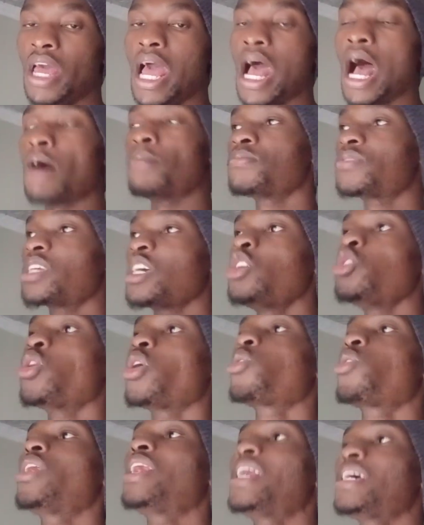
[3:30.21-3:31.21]
I'm saying you're
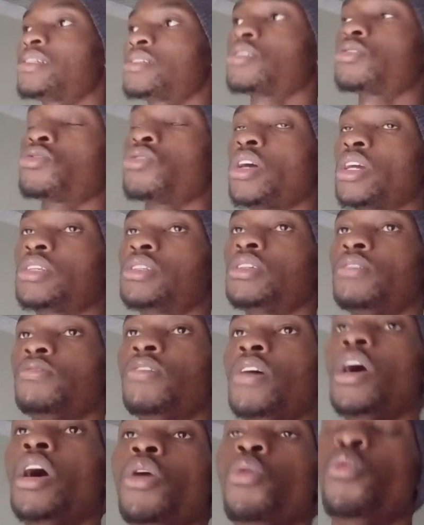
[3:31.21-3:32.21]
less attractive.
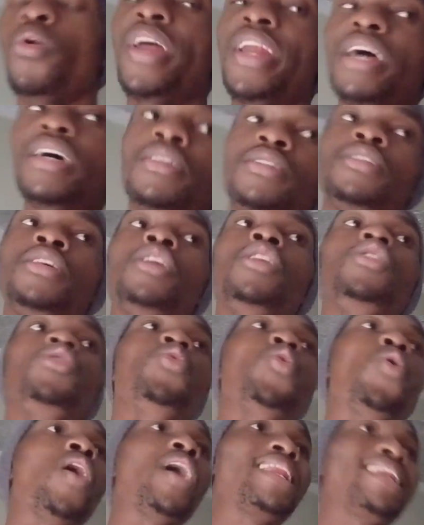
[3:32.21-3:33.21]
When I say
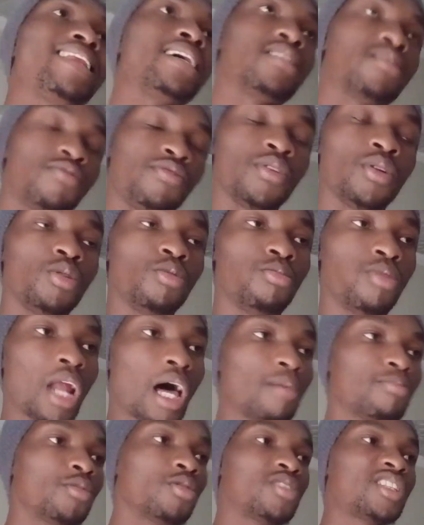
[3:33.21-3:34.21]
you are less valuable,
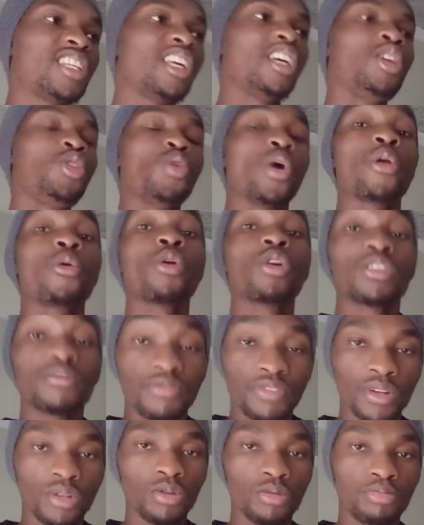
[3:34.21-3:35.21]
I'm not saying you're not
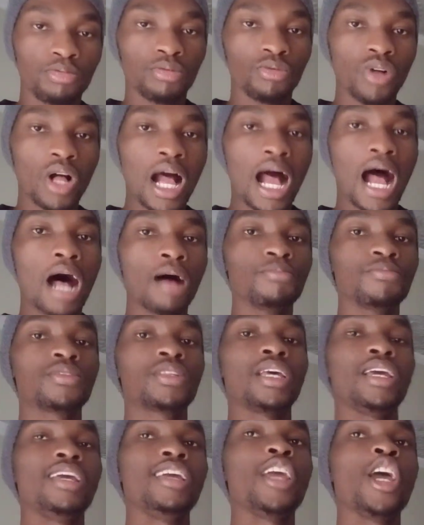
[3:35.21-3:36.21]
valuable. I'm
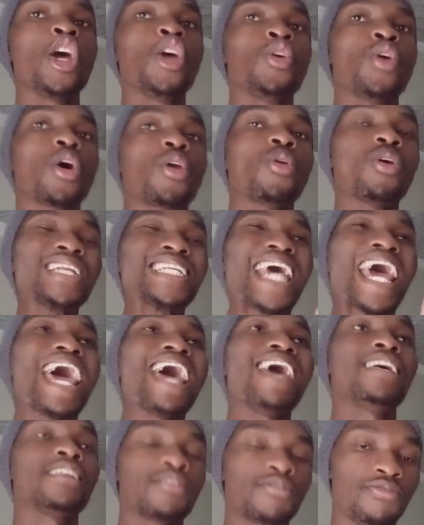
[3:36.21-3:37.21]
saying you're not
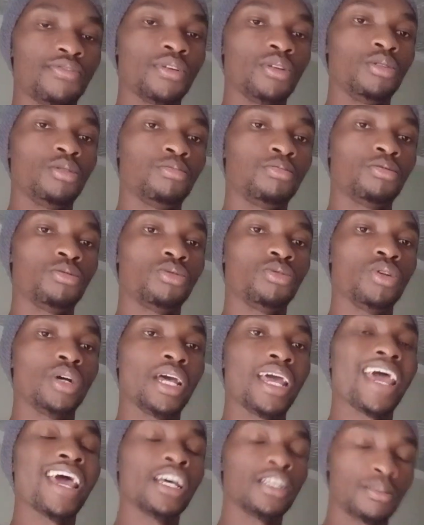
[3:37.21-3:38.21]
as valuable
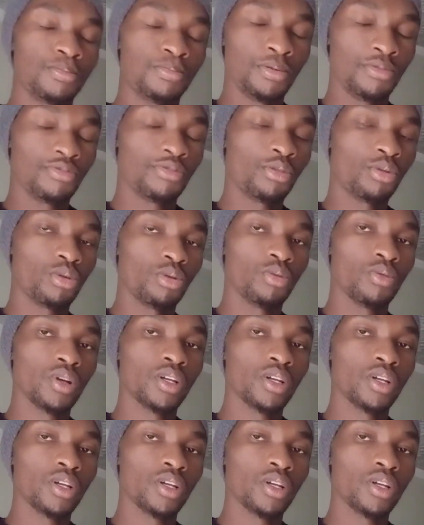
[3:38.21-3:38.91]
as before.